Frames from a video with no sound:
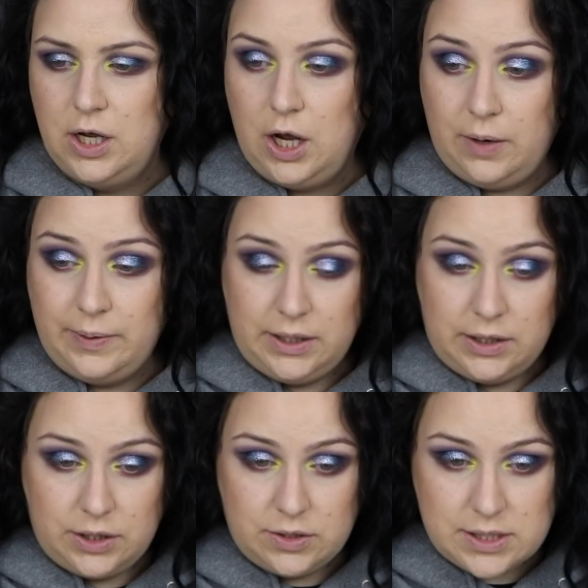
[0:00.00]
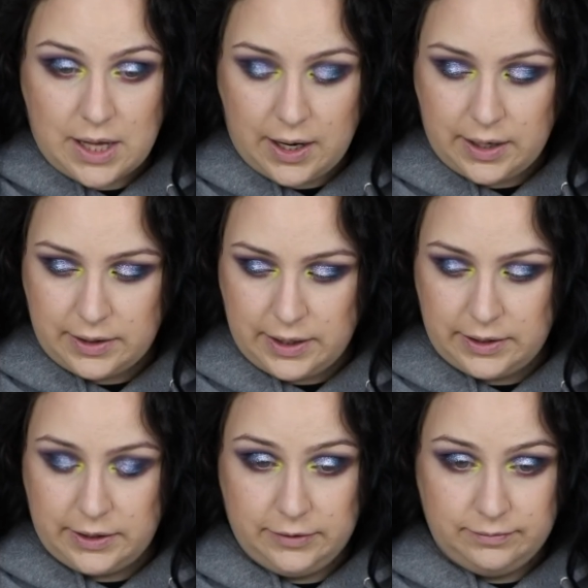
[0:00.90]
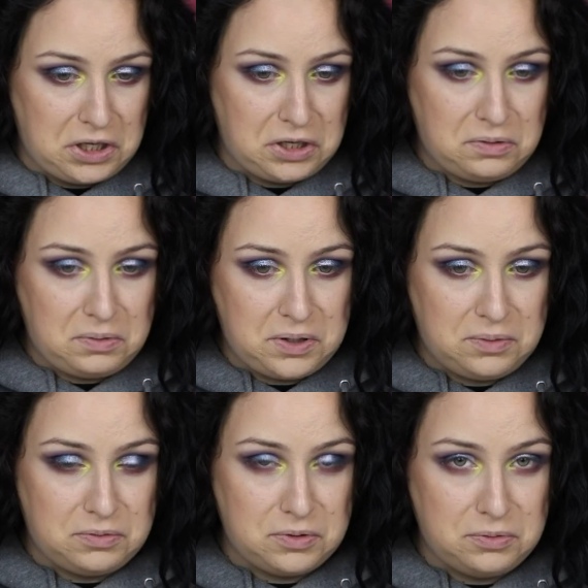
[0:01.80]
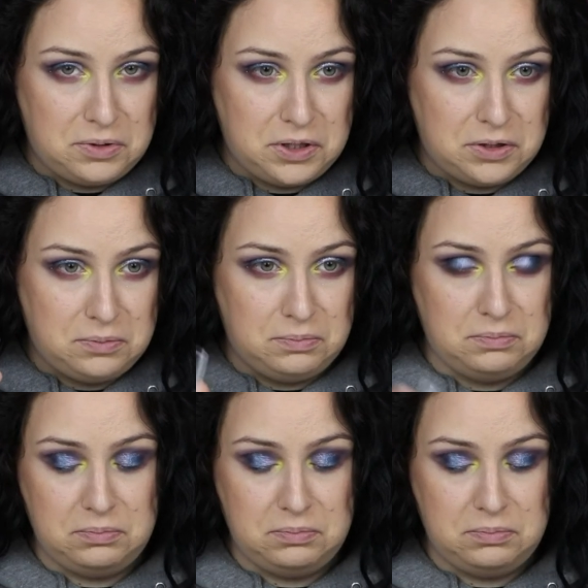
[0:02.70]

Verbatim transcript: Oh, we need to use the highlighter. I don't want to ruin him.